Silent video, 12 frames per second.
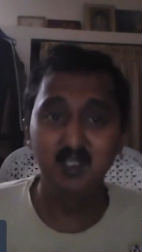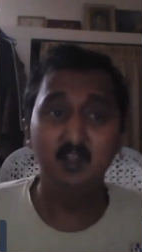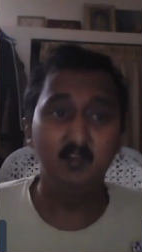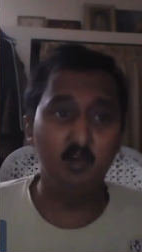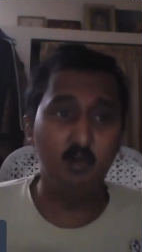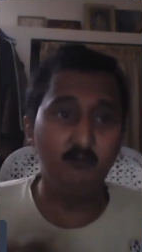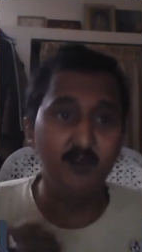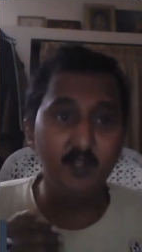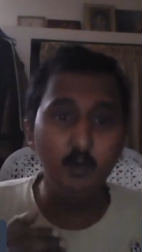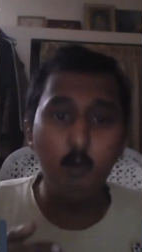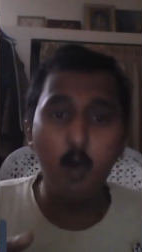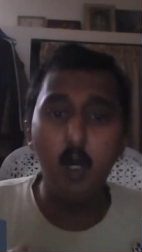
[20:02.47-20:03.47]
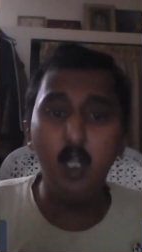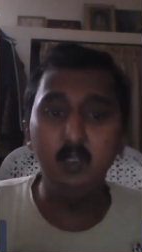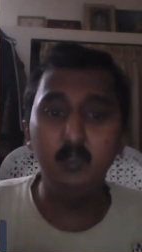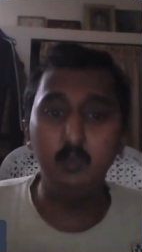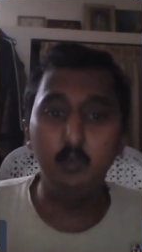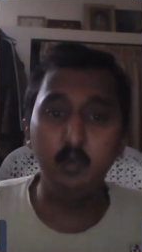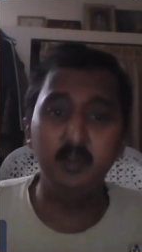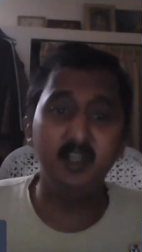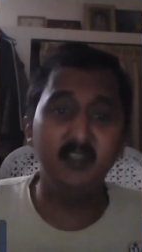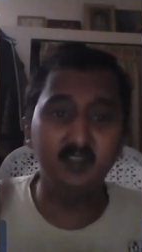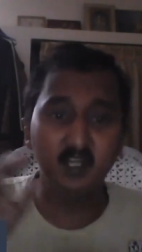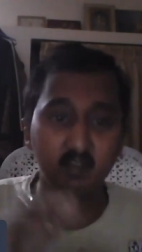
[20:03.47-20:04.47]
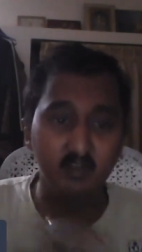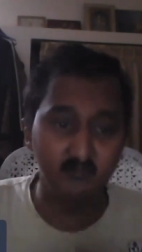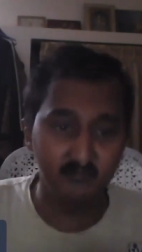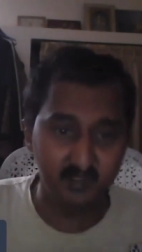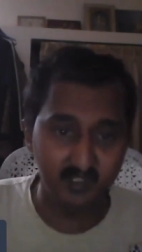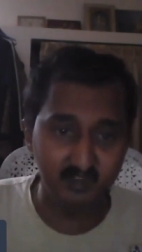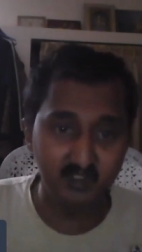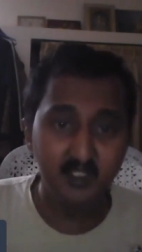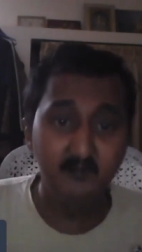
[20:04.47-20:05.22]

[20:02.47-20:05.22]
So when you all do these kinds of things,